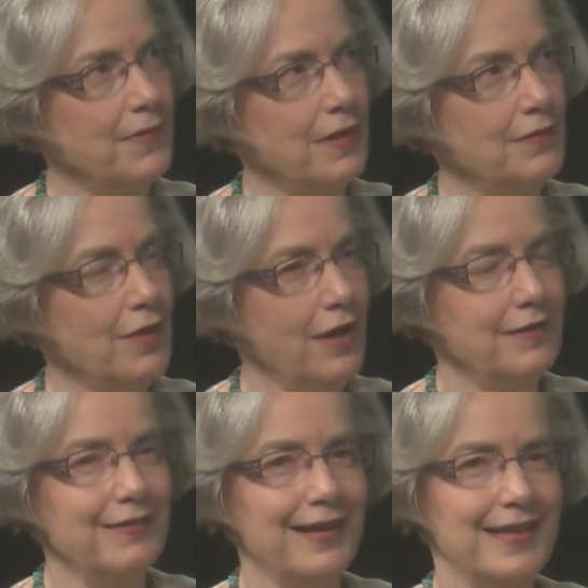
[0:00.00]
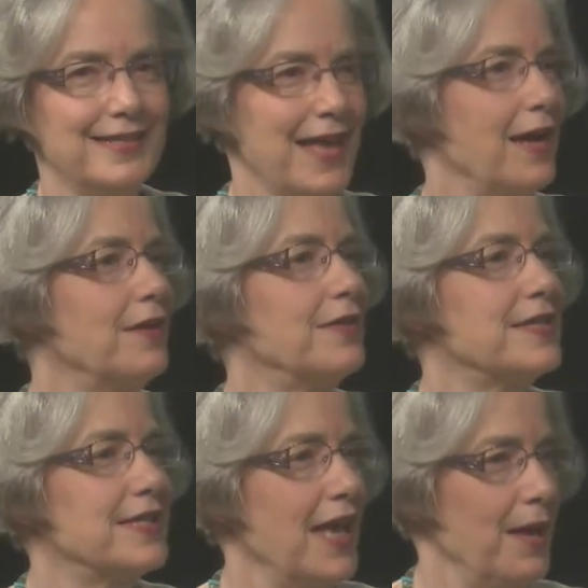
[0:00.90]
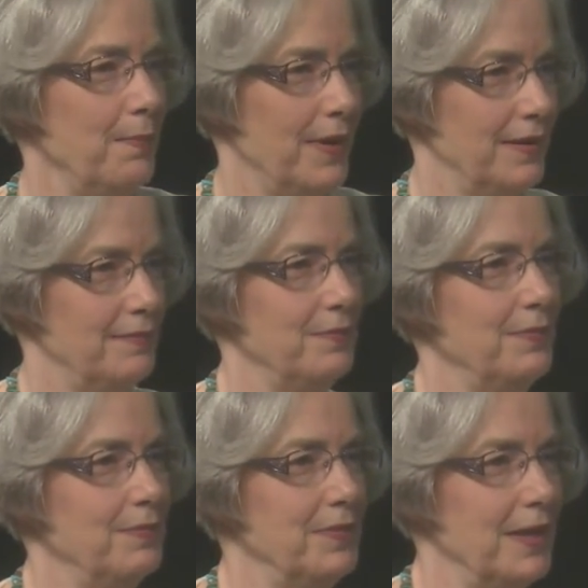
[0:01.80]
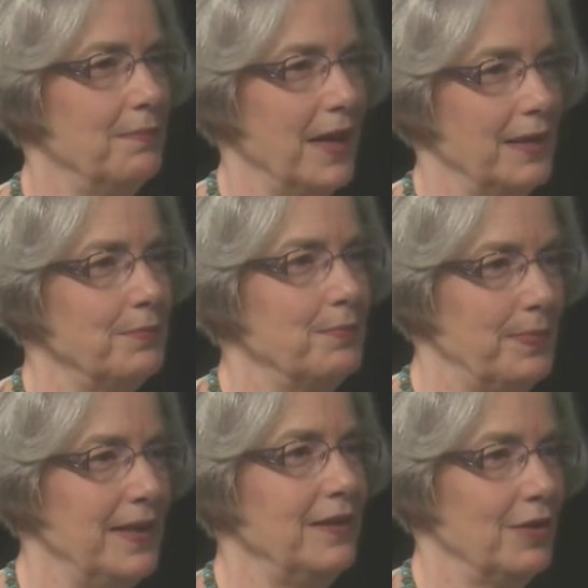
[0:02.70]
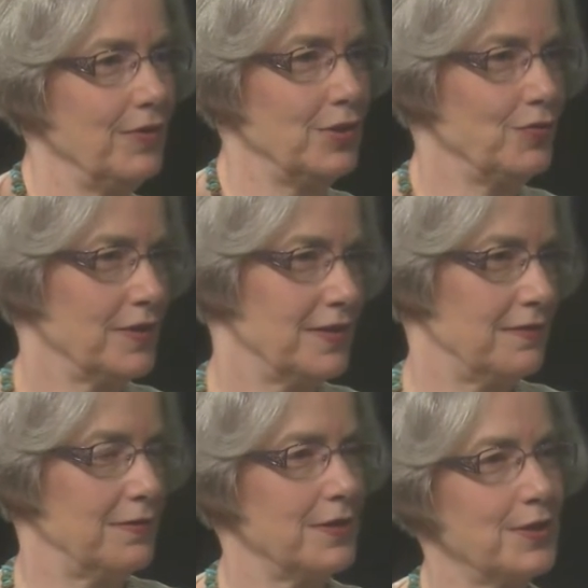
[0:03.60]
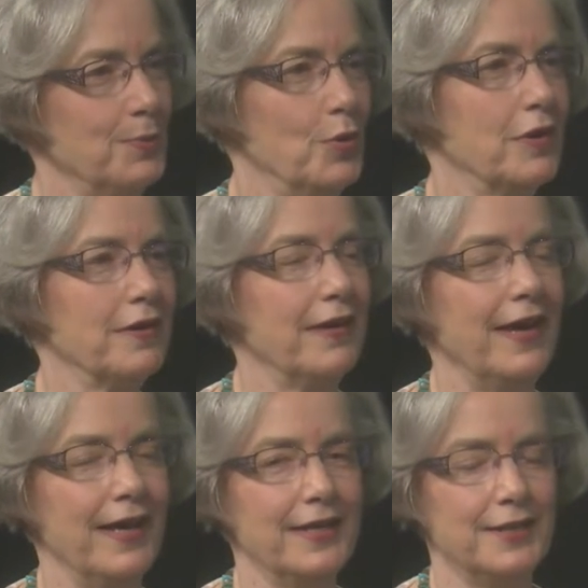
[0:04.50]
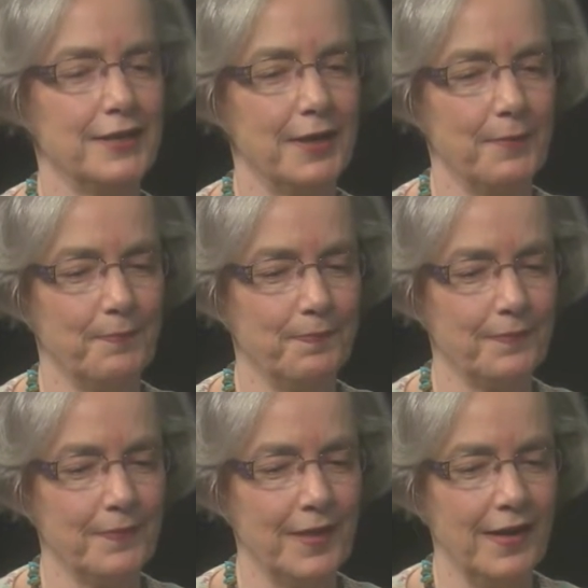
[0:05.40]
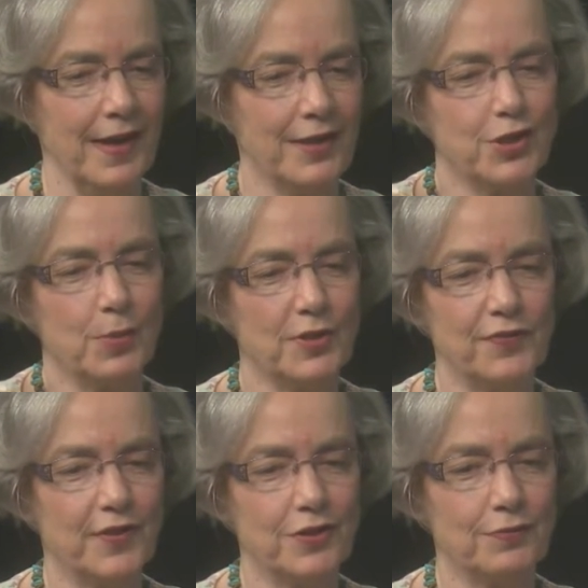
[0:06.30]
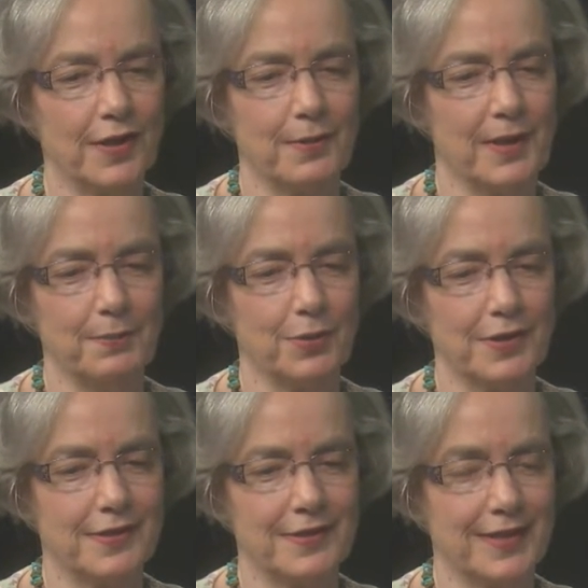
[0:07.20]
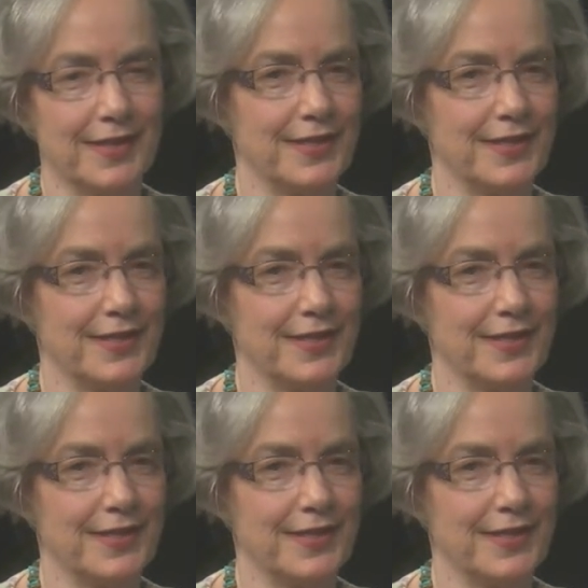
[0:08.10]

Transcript: not exactly the same, but that might pique their interest some more. And um, it's so much fun to recommend books to kids.